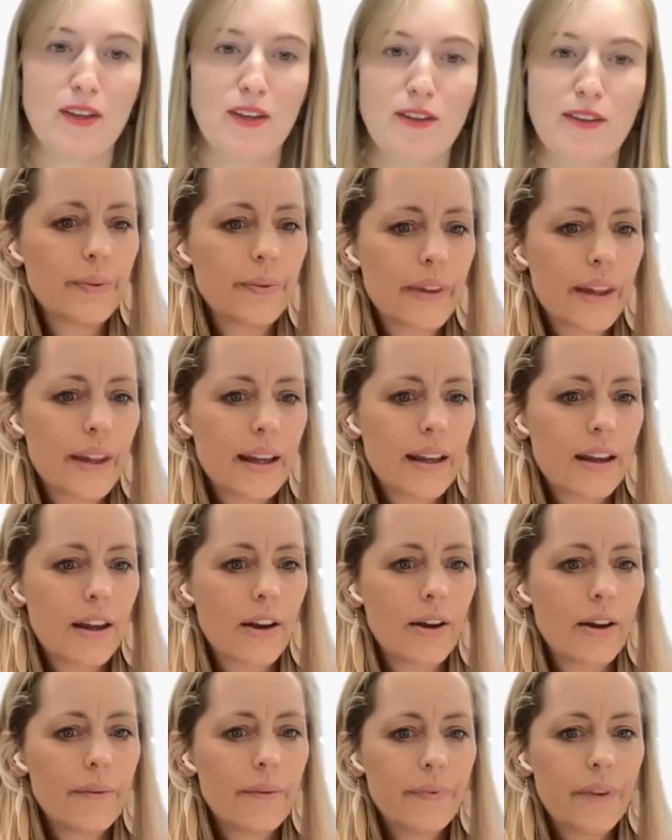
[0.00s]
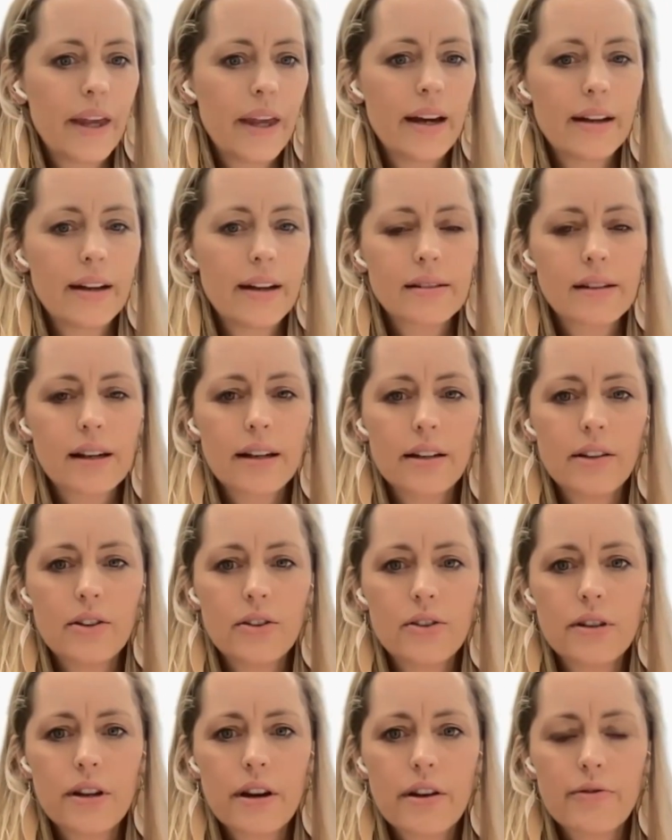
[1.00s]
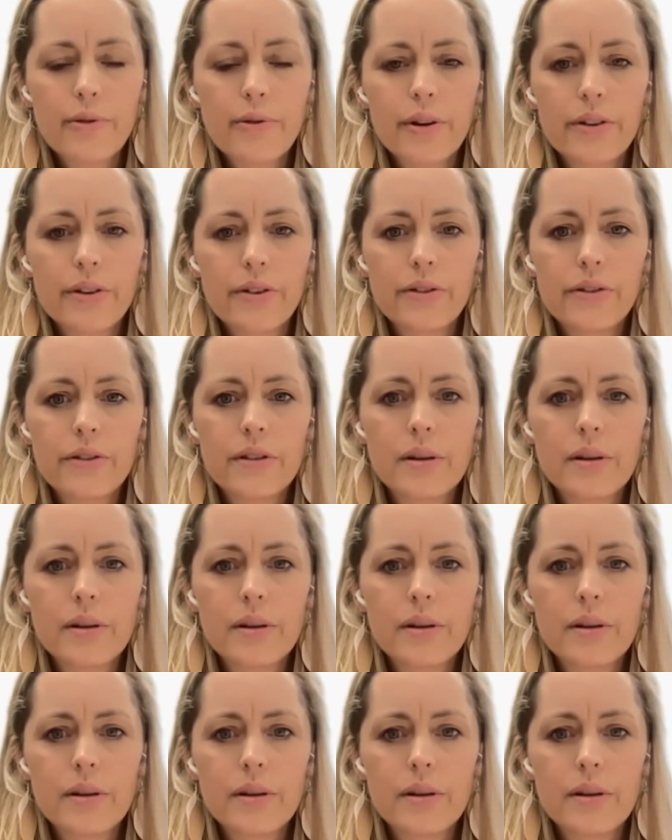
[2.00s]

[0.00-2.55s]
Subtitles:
Cool, thank you. Yeah, exciting new stuff with